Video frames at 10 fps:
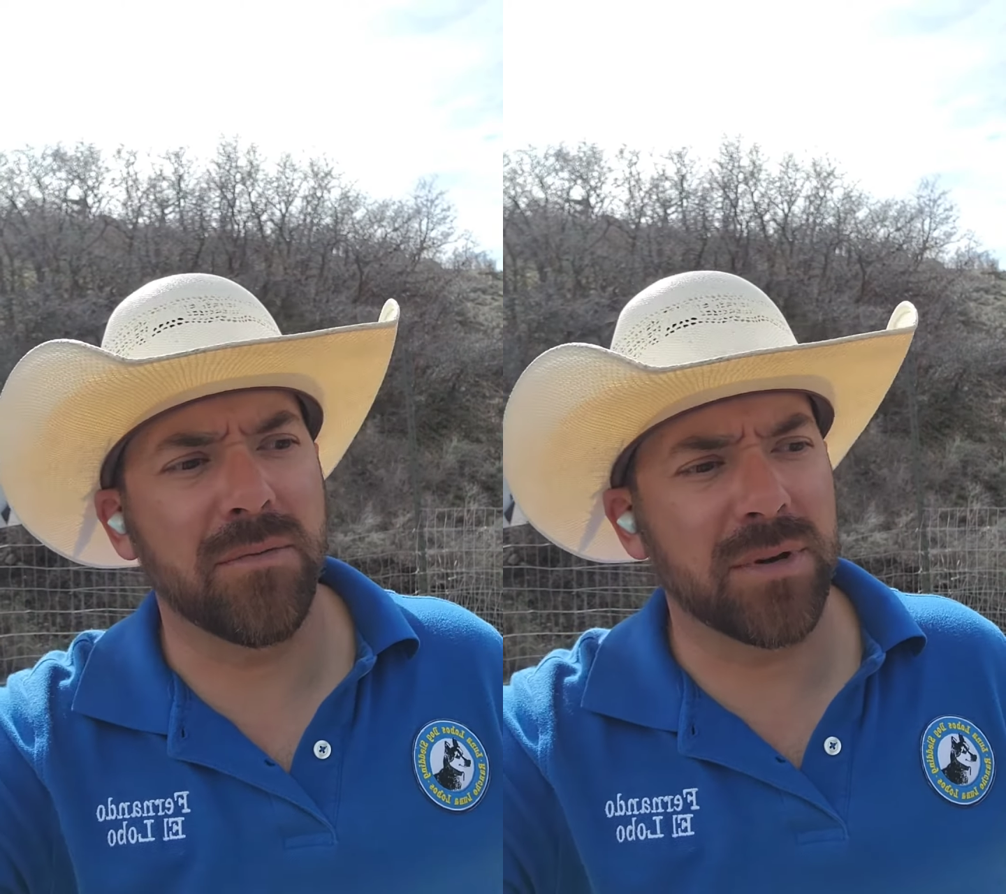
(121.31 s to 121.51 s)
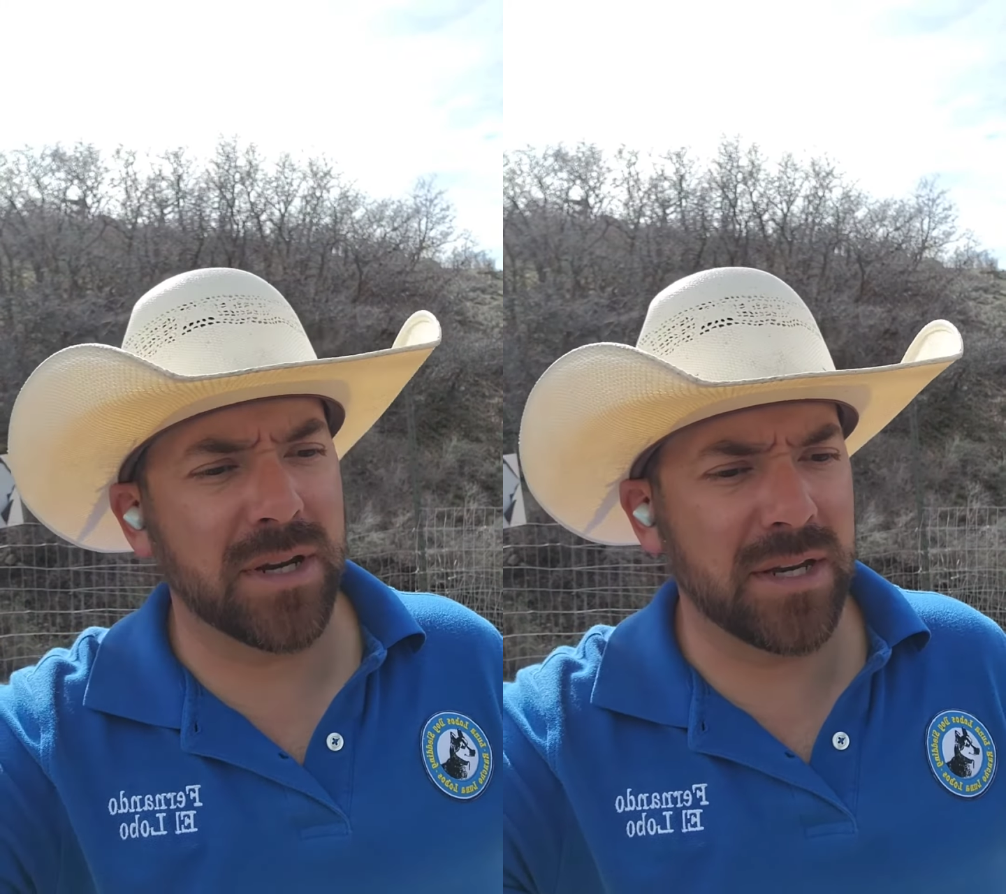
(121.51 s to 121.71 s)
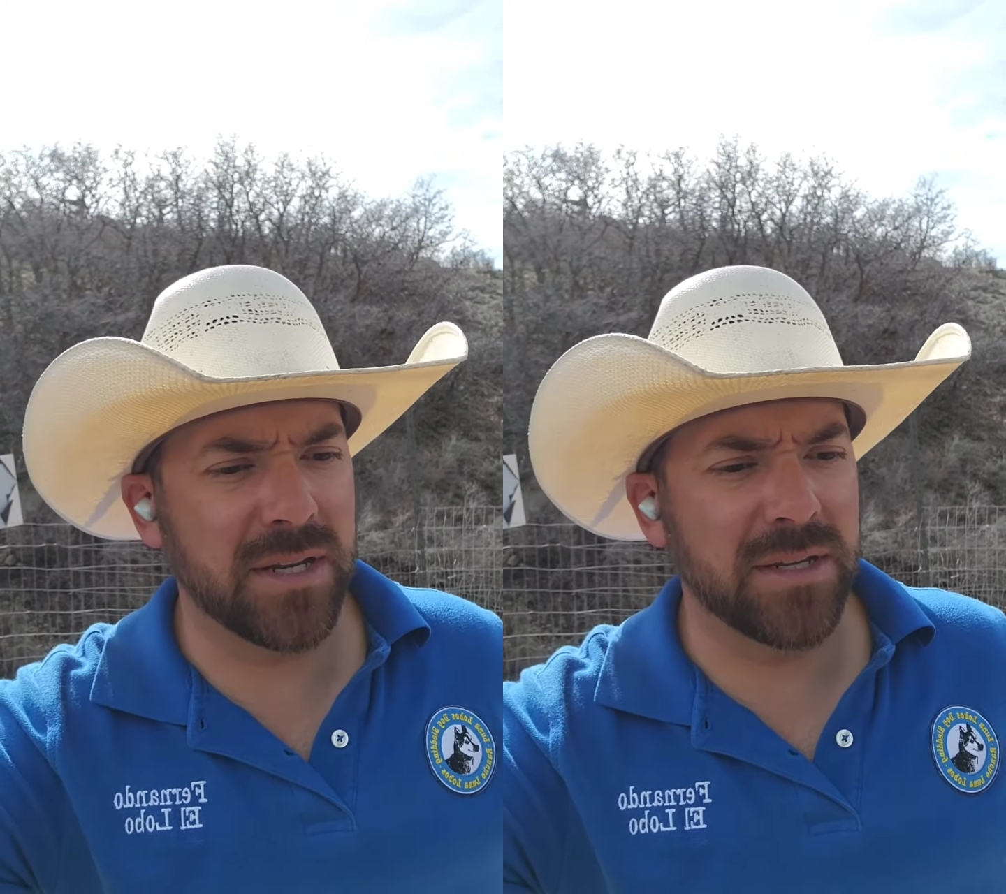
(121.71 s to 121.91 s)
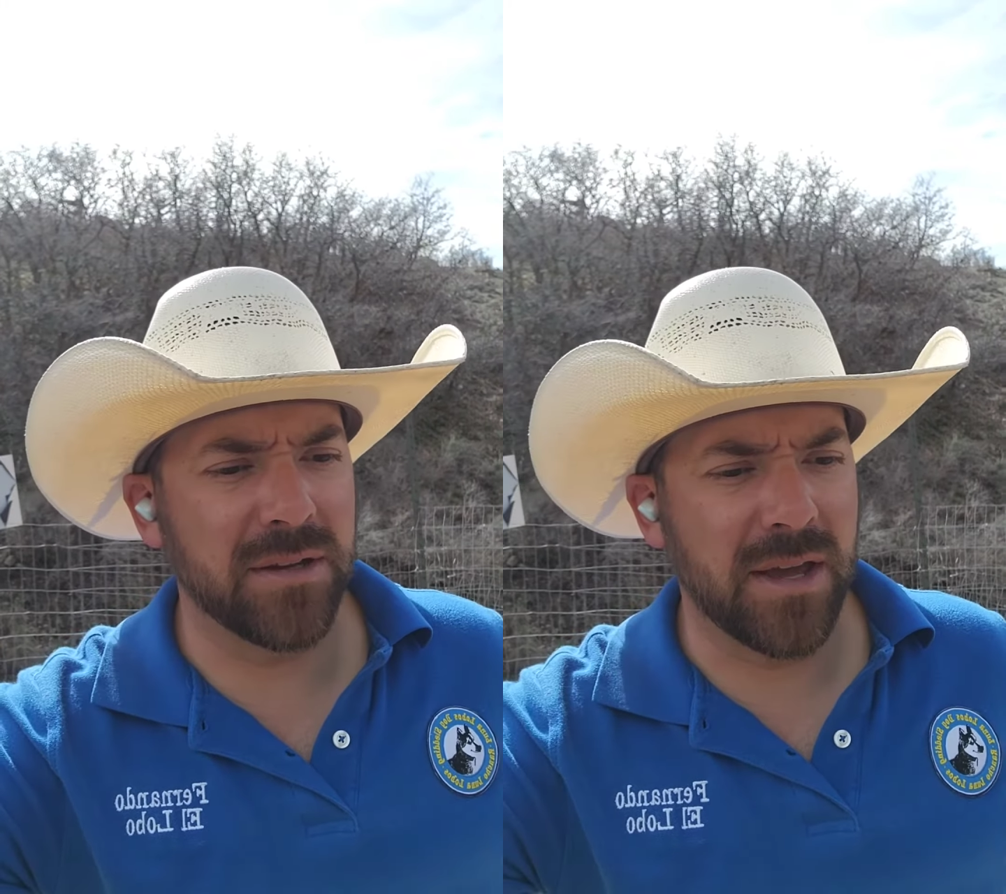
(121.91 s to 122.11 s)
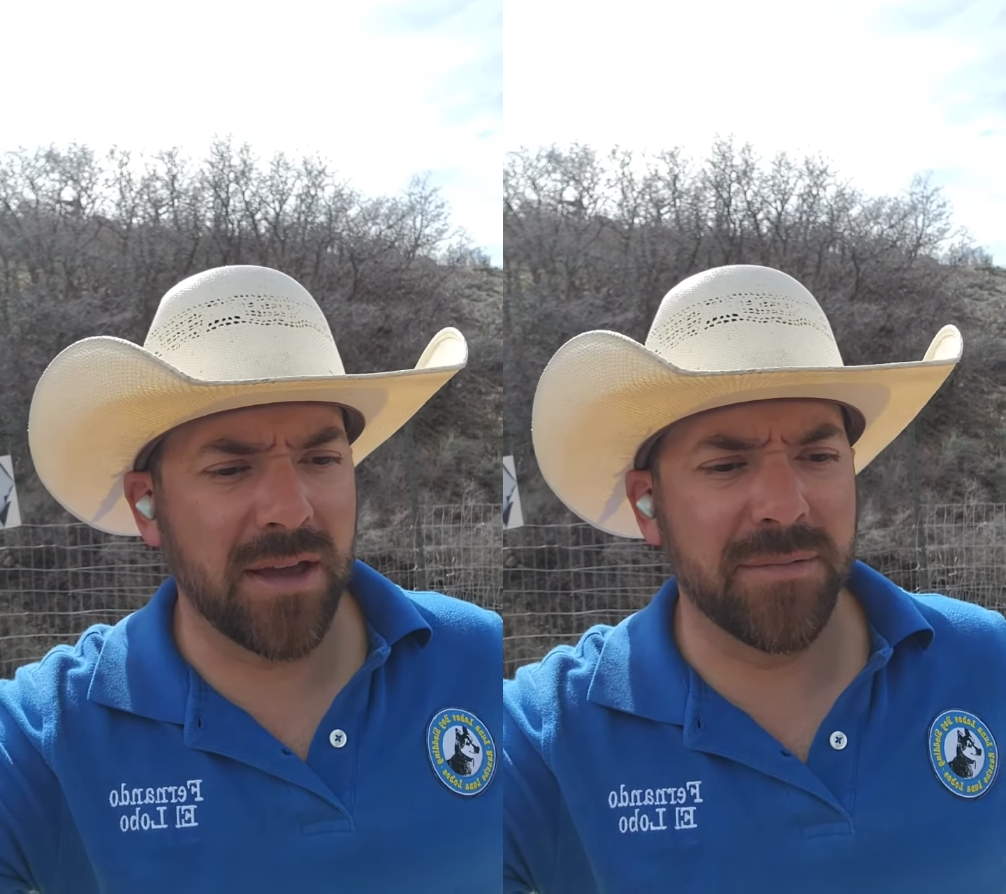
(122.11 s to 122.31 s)
we're
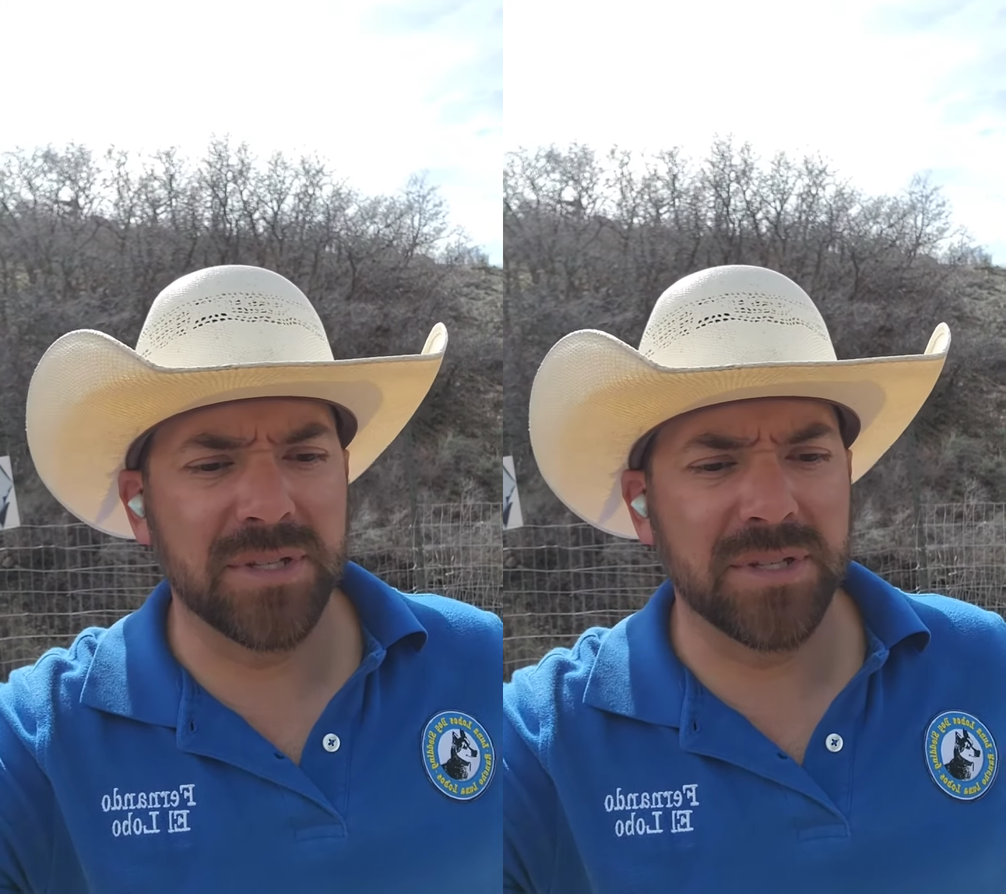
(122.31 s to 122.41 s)
gonna, uh, I've been